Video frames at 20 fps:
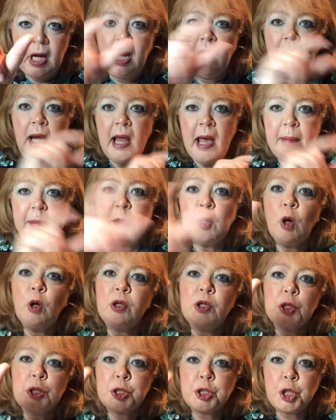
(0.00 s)
and I'm
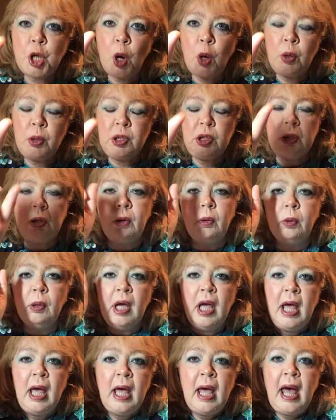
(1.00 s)
going to show you
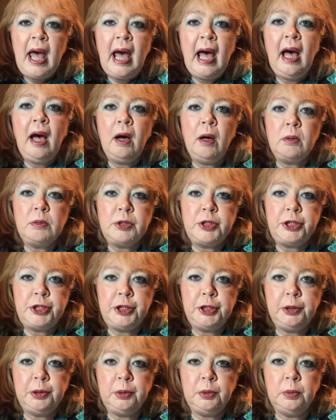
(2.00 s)
how
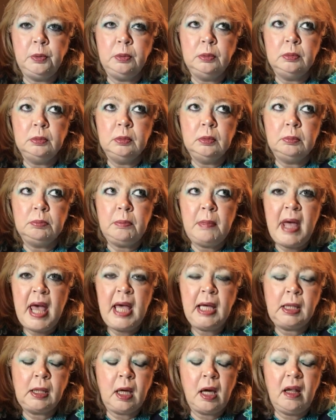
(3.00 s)
to
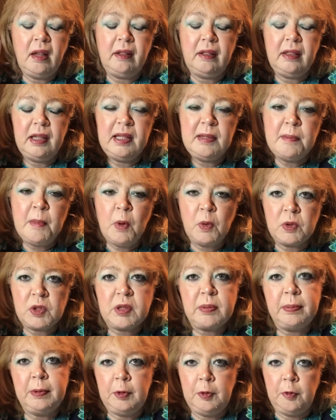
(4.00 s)
make the
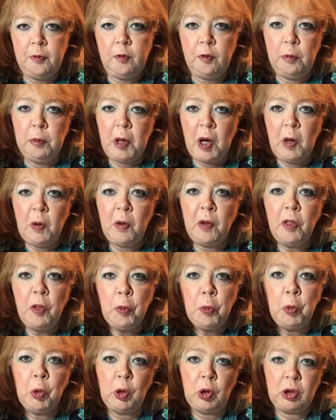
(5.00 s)
most beautiful bow in
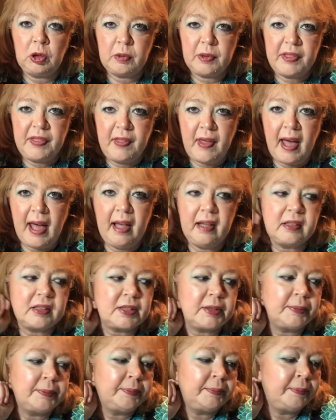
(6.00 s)
the world with
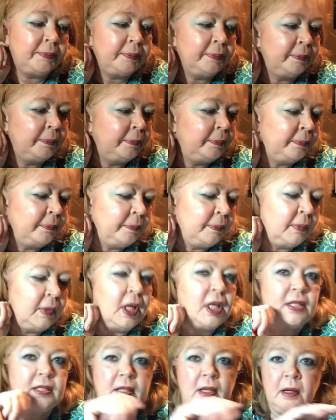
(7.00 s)
that.
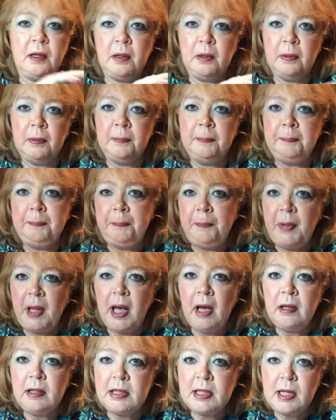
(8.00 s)
So
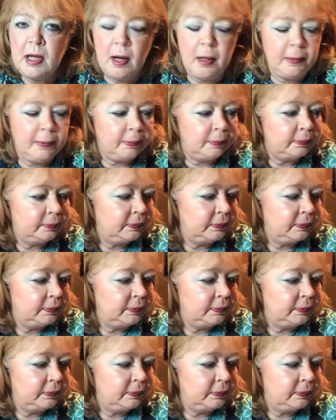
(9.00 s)
now you know.